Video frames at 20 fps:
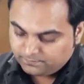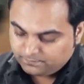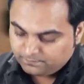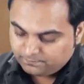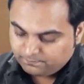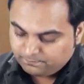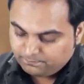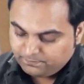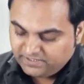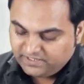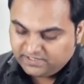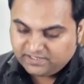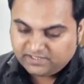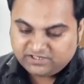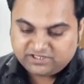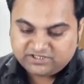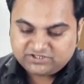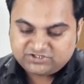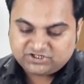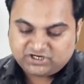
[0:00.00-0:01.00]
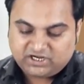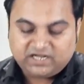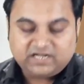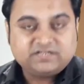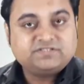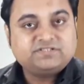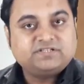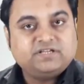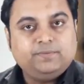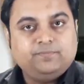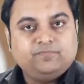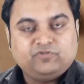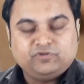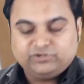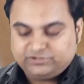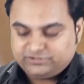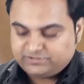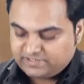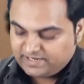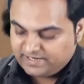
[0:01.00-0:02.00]
B and h are same for
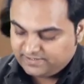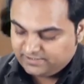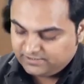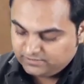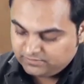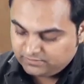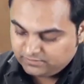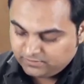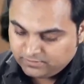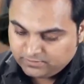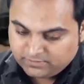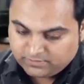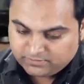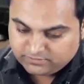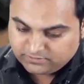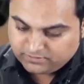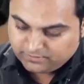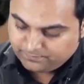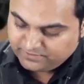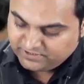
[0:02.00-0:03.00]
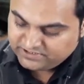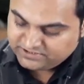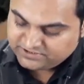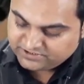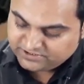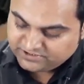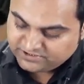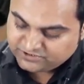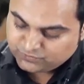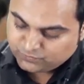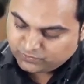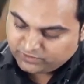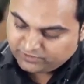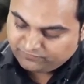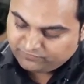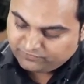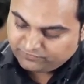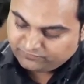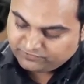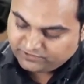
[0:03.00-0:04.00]
the triangle, the base is
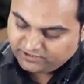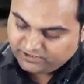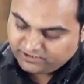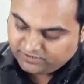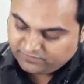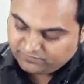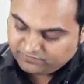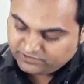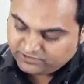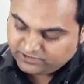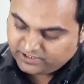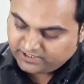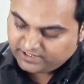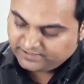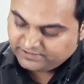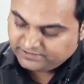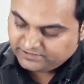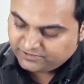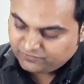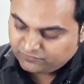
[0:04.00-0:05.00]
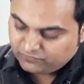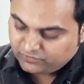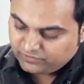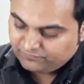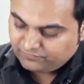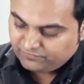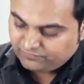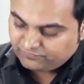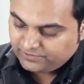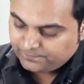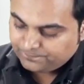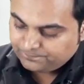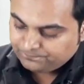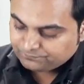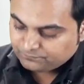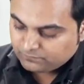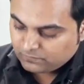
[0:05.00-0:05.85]
150, even the height is 150.